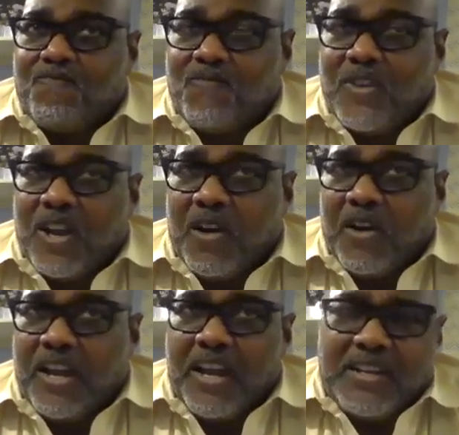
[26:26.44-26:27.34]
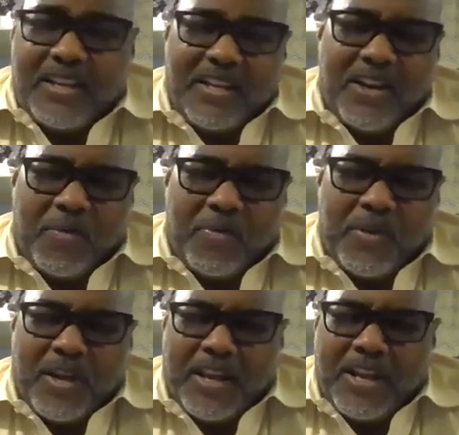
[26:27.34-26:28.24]
you know, and, and you know,
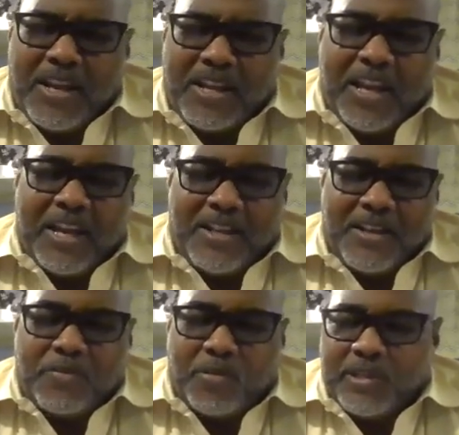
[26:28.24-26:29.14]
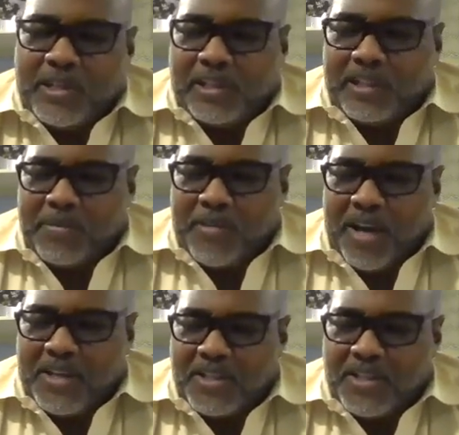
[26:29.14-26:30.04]
and, and again, it's politically
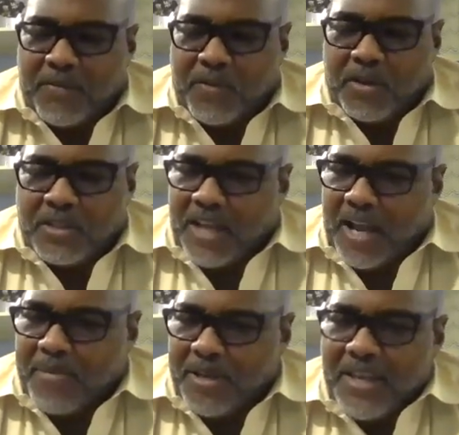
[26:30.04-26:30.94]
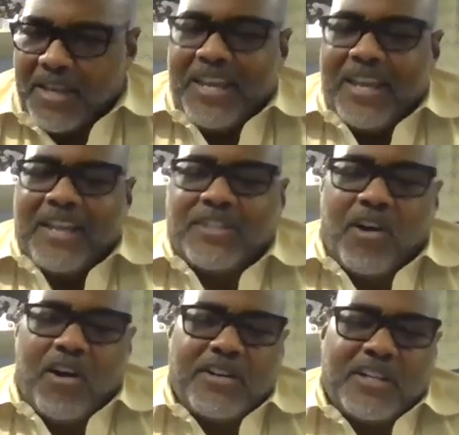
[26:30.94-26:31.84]
minded stuff all the time, but it's
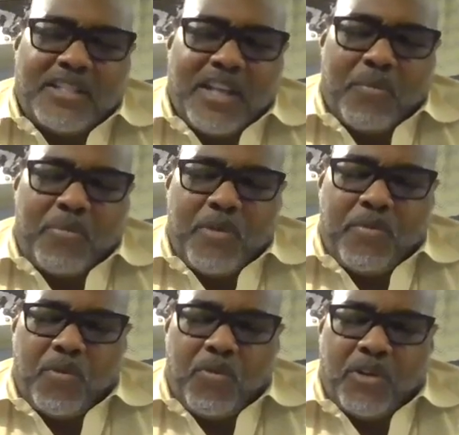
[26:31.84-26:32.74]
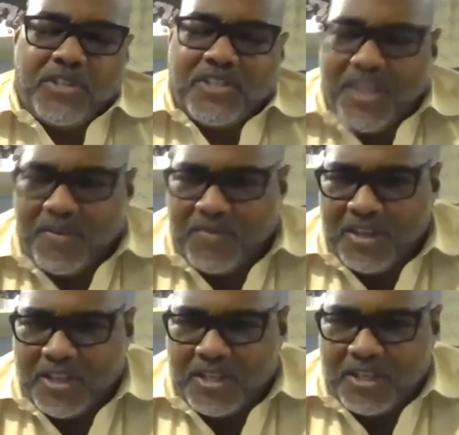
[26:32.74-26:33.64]
hard to tell people what
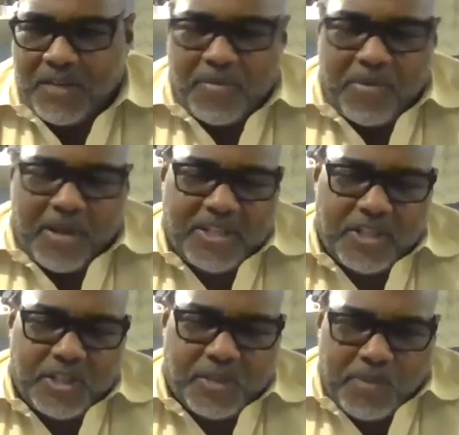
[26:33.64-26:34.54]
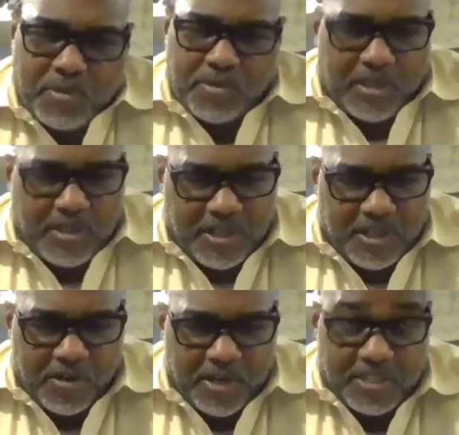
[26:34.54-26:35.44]
safety is because everybody's disputing it, you
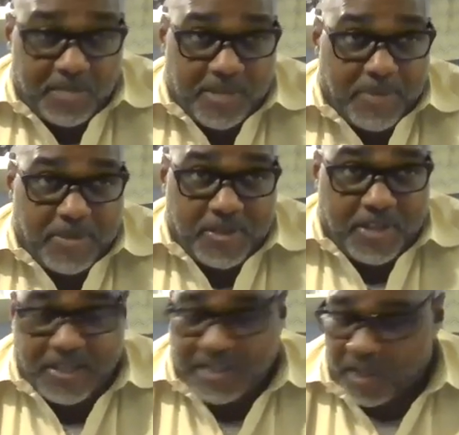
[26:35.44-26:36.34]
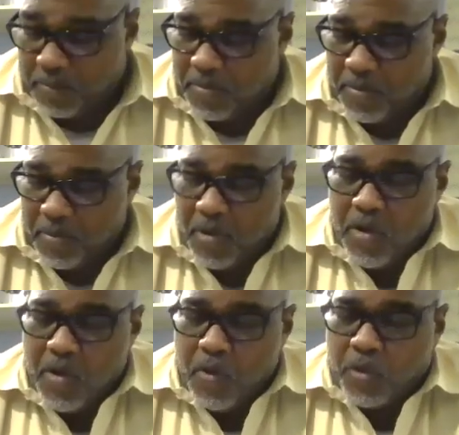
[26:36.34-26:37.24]
know. And then sometimes you just got to tell people
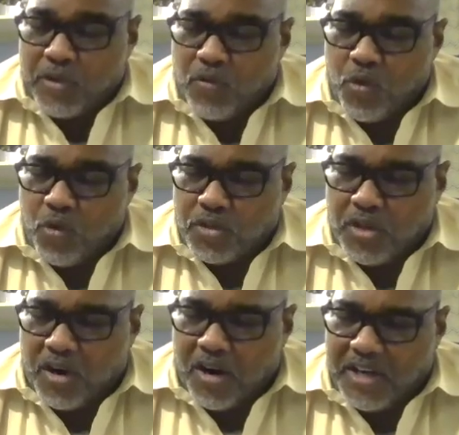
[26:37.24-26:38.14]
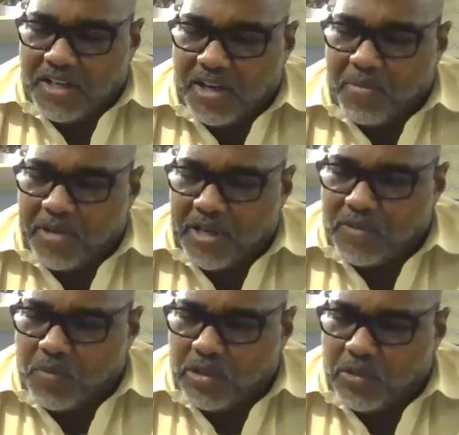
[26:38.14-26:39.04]
what the rules are, you know,
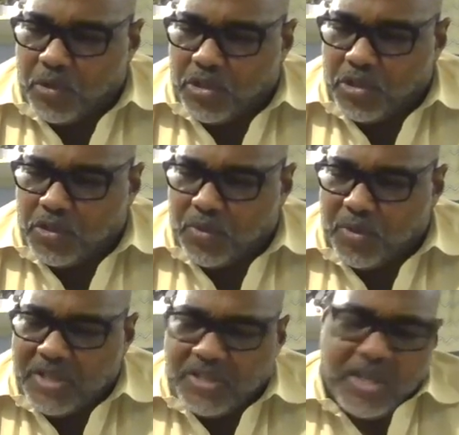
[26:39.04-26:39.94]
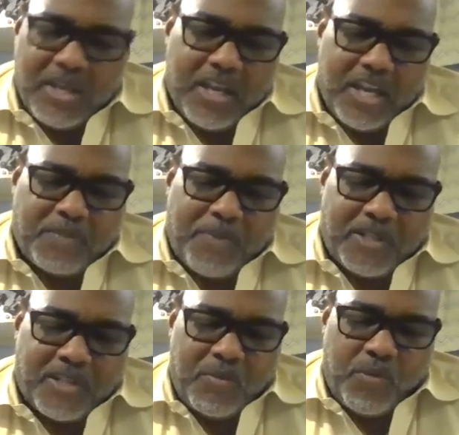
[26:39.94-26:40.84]
because what you what you do is,
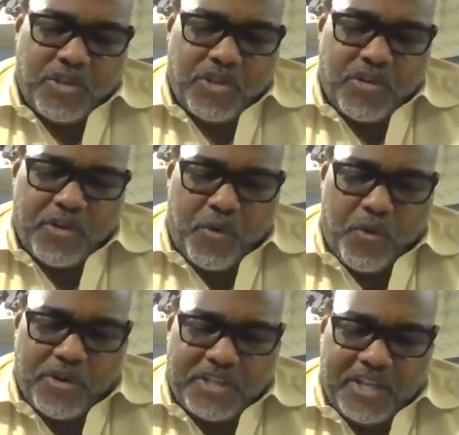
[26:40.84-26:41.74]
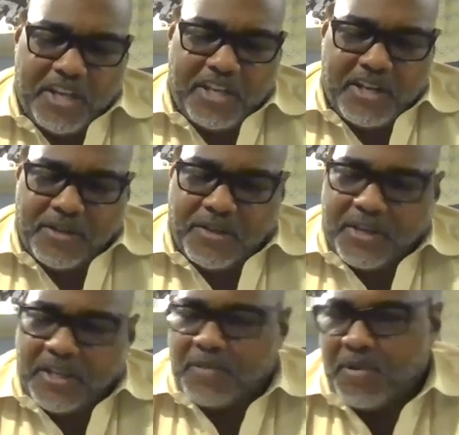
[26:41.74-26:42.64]
especially when you're in quarantine and other
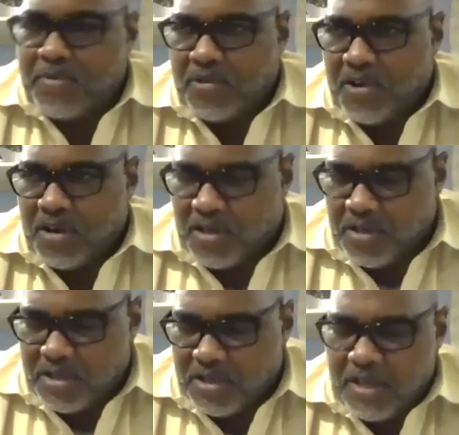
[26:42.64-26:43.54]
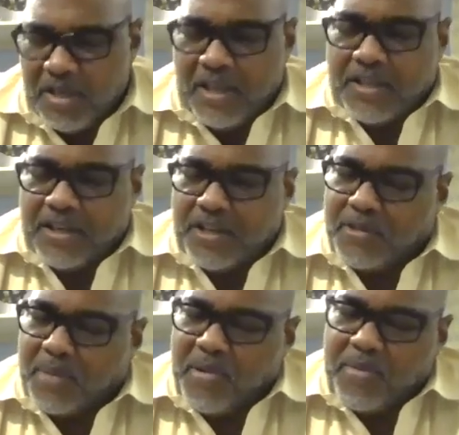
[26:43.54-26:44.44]
things, people are good. There's
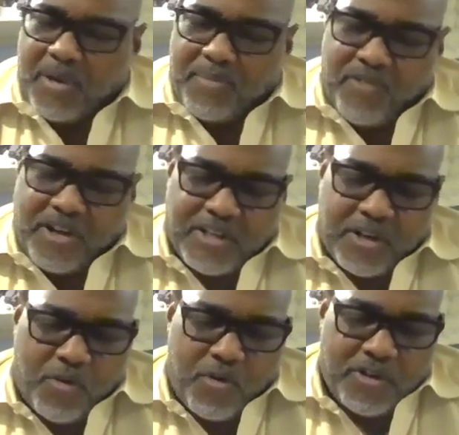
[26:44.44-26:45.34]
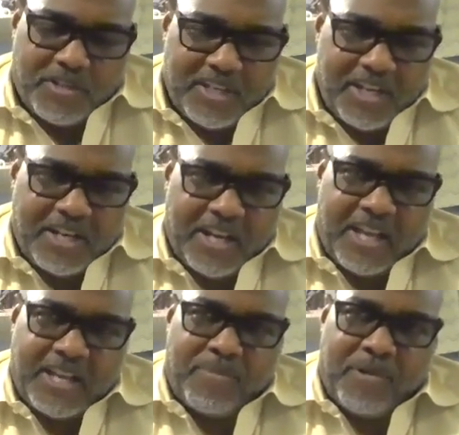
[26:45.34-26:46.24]
some people that break their quarantine and they
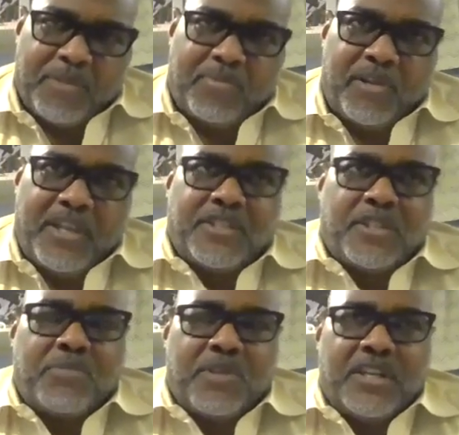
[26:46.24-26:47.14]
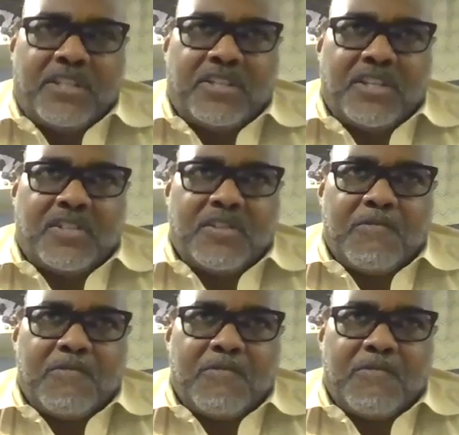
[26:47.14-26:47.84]
end up other places, but it's just